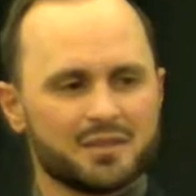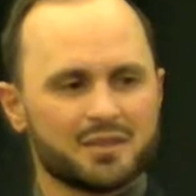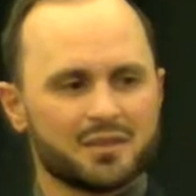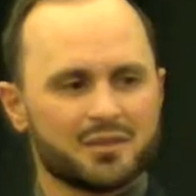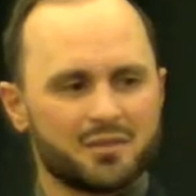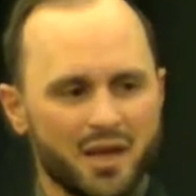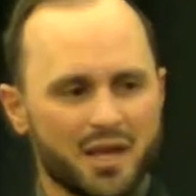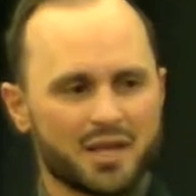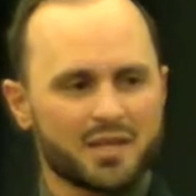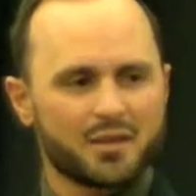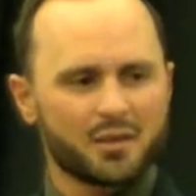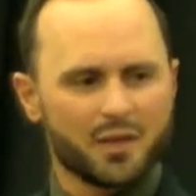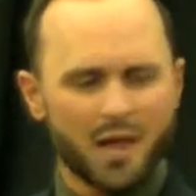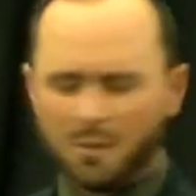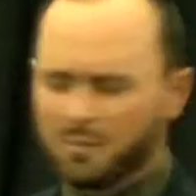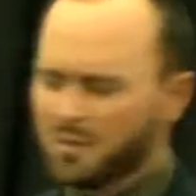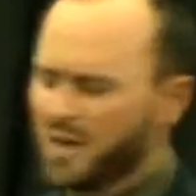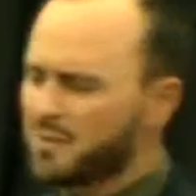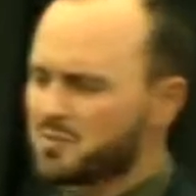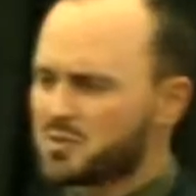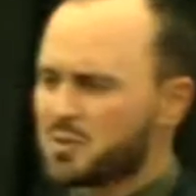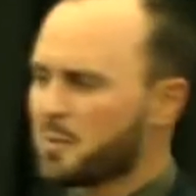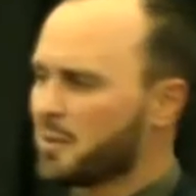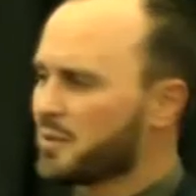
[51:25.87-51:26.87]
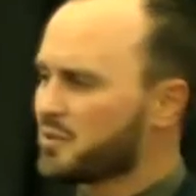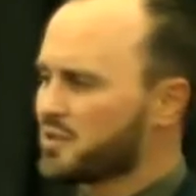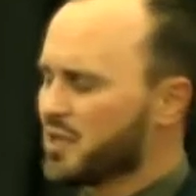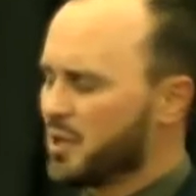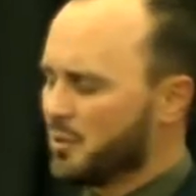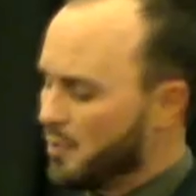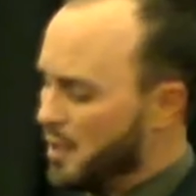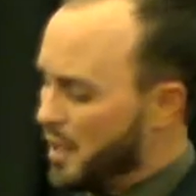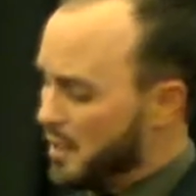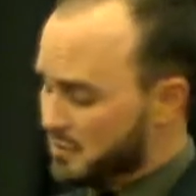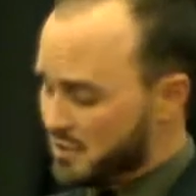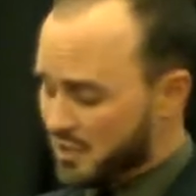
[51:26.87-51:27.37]
Thank you. A lot of times people say,
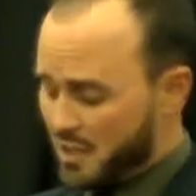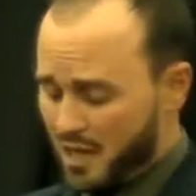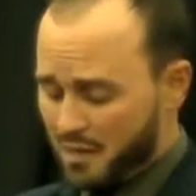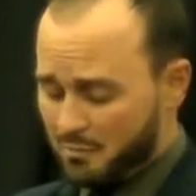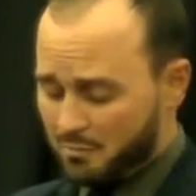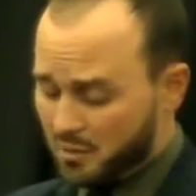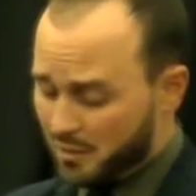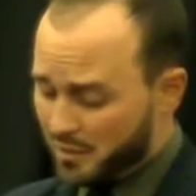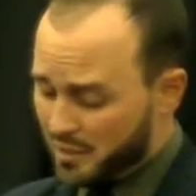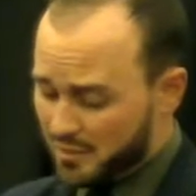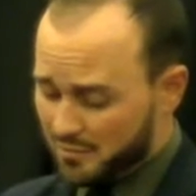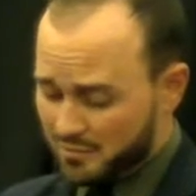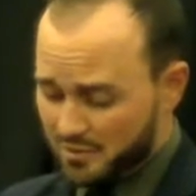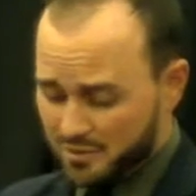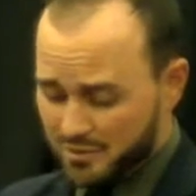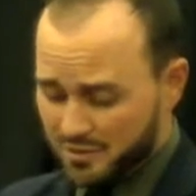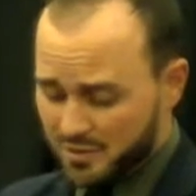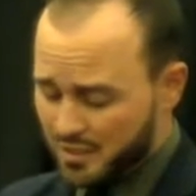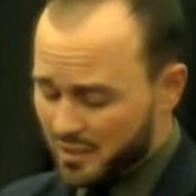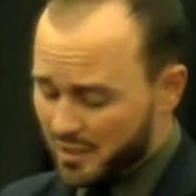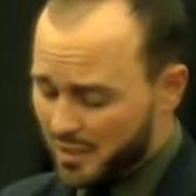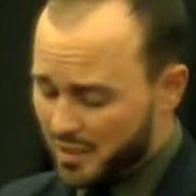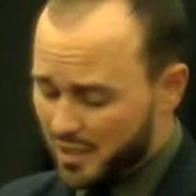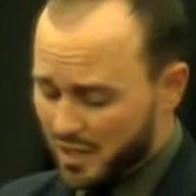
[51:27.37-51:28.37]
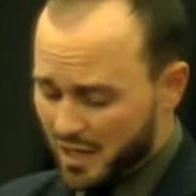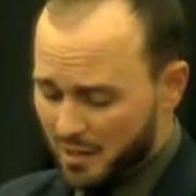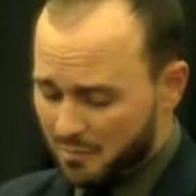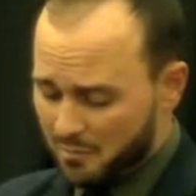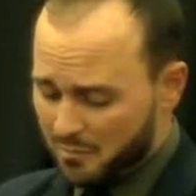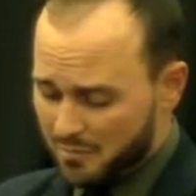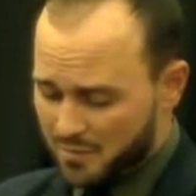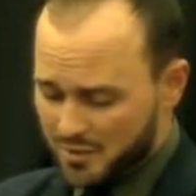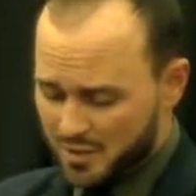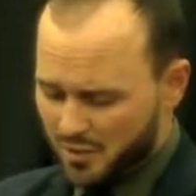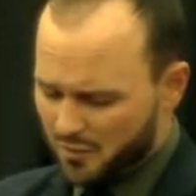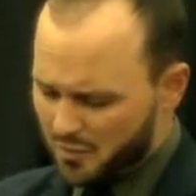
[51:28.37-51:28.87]
well, I'm believing.
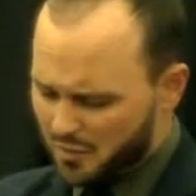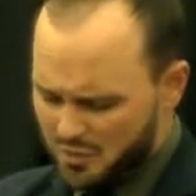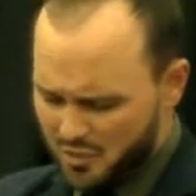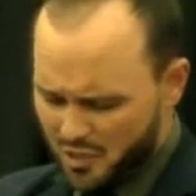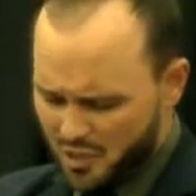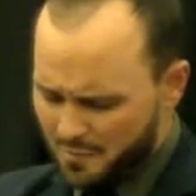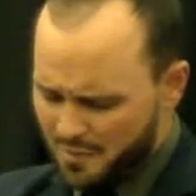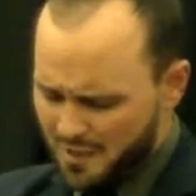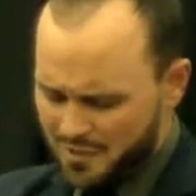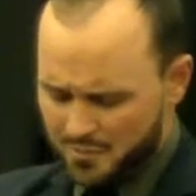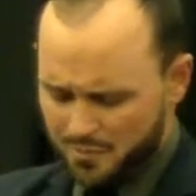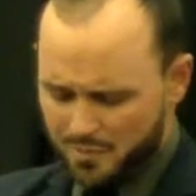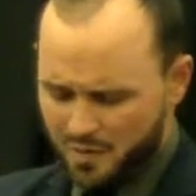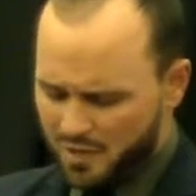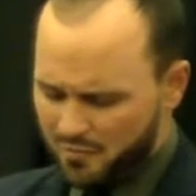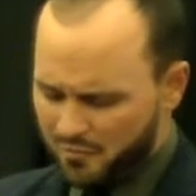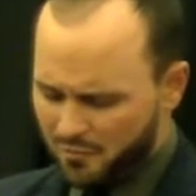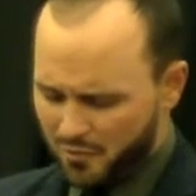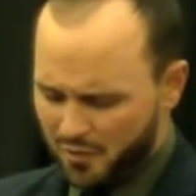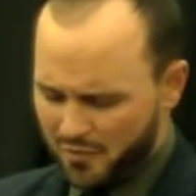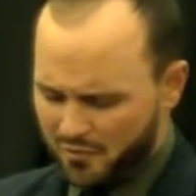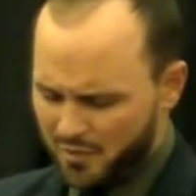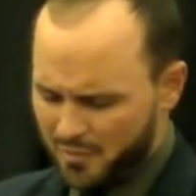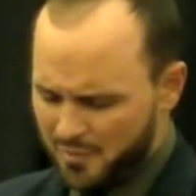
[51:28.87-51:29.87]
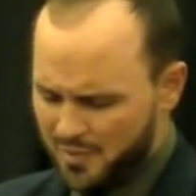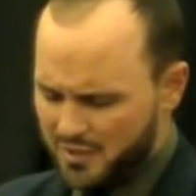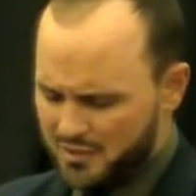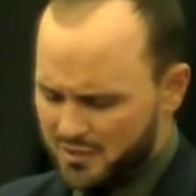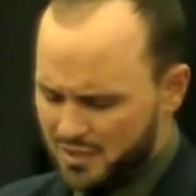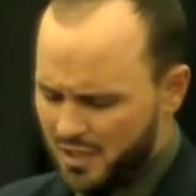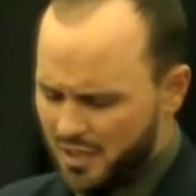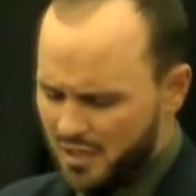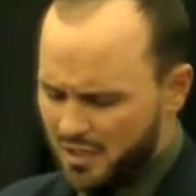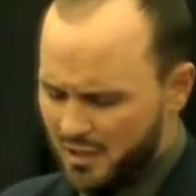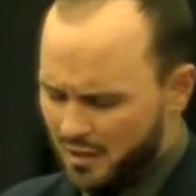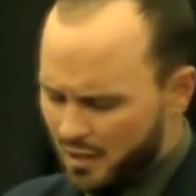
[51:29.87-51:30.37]
They'll talk about their problem for 45 minutes.
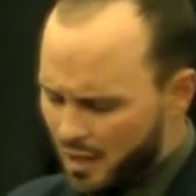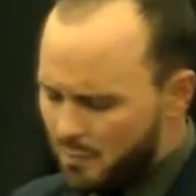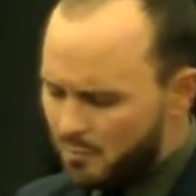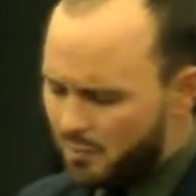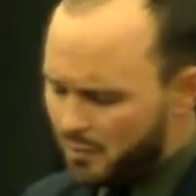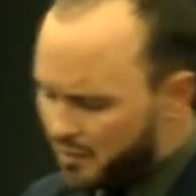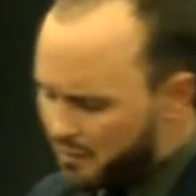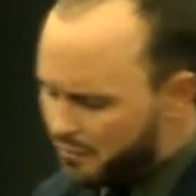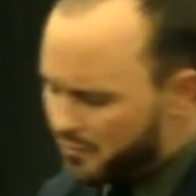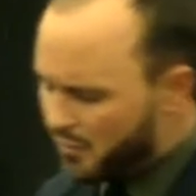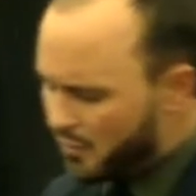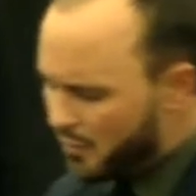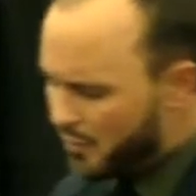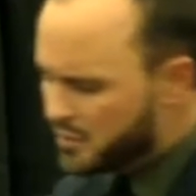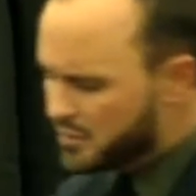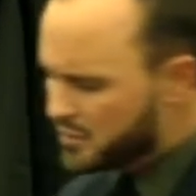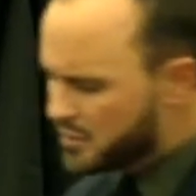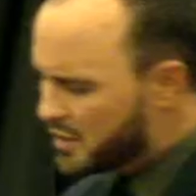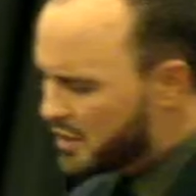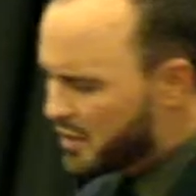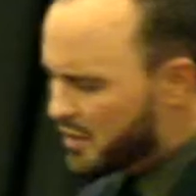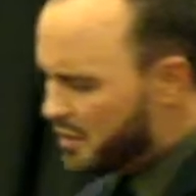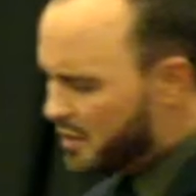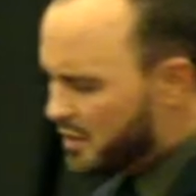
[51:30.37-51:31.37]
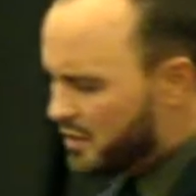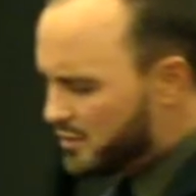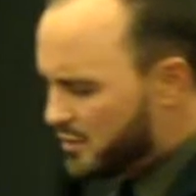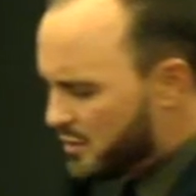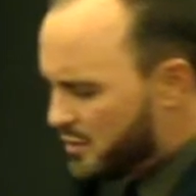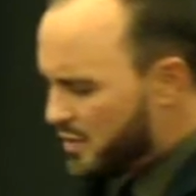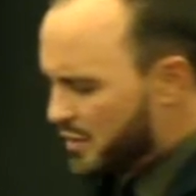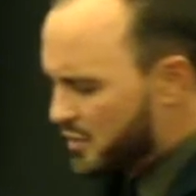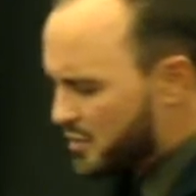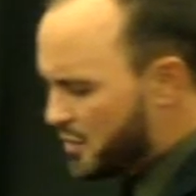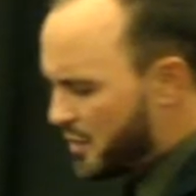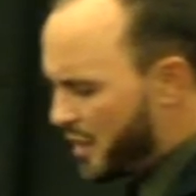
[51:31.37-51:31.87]
I'm believing the Lord's going to do
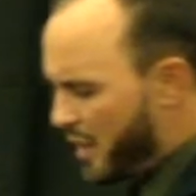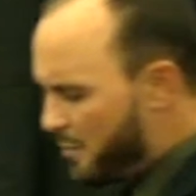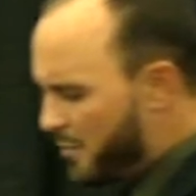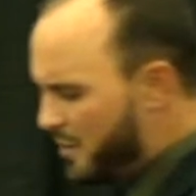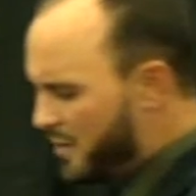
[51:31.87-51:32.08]
this, or I'm